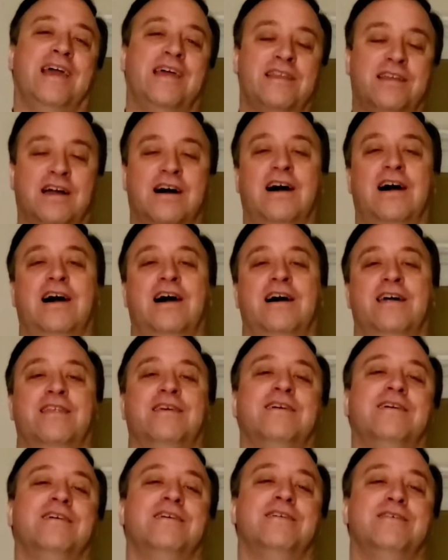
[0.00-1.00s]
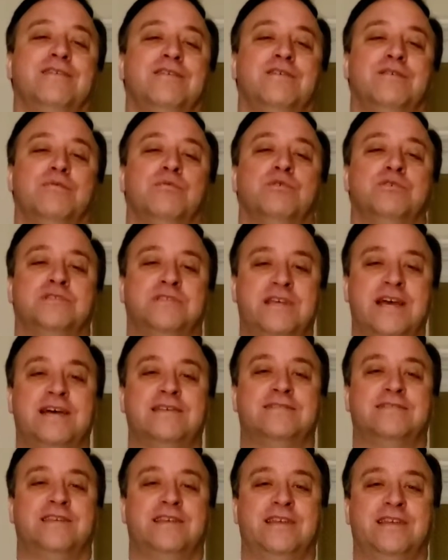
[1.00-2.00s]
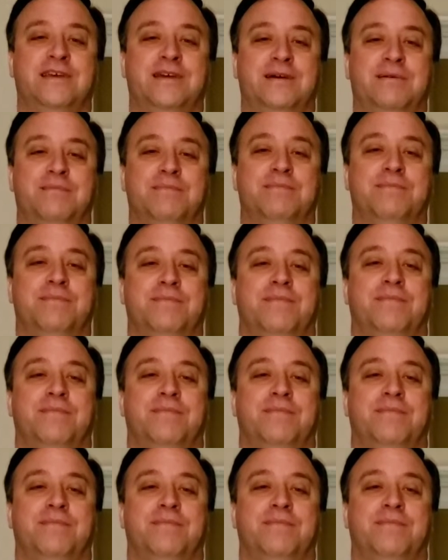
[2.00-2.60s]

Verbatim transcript: And God was testing him